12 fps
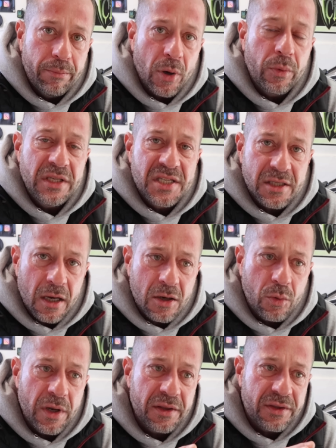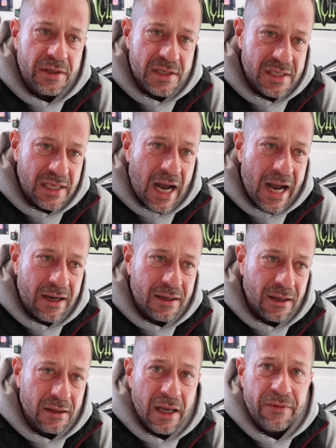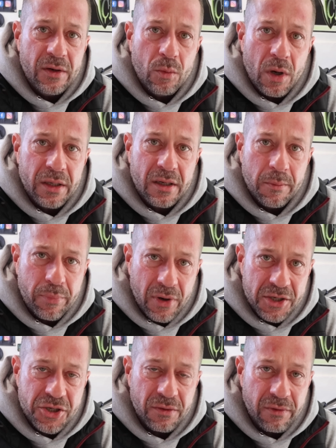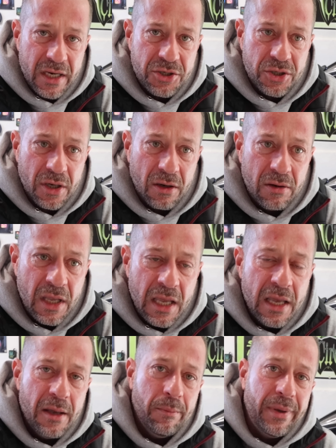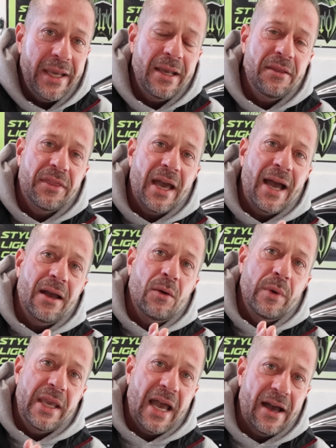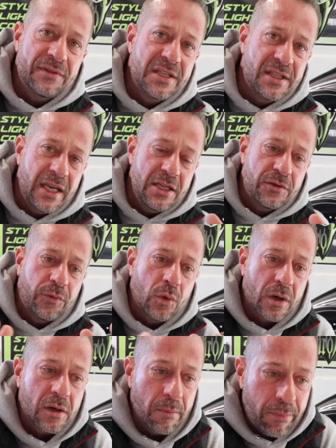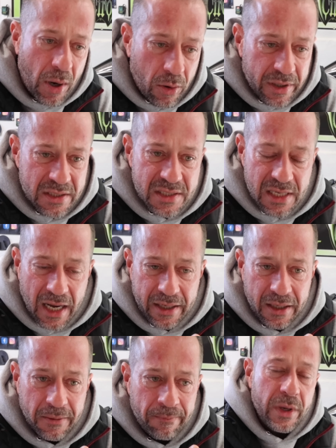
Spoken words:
But we stuck with the stock 11:1 compression ratio, being that we have stage 4 components on it.